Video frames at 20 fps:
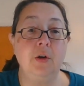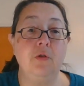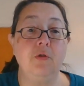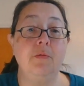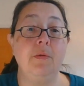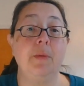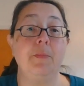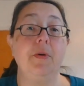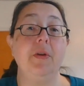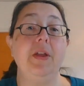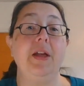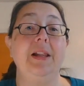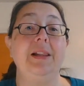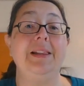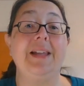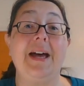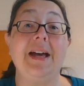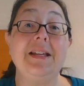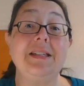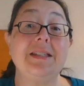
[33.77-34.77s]
Remember that
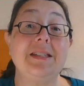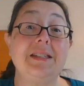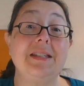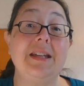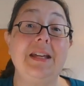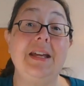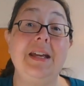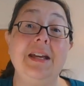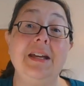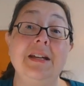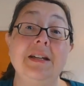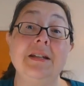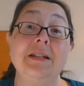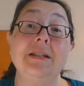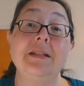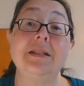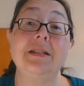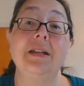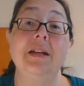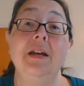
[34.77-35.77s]
less
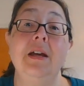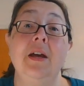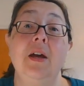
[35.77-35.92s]
is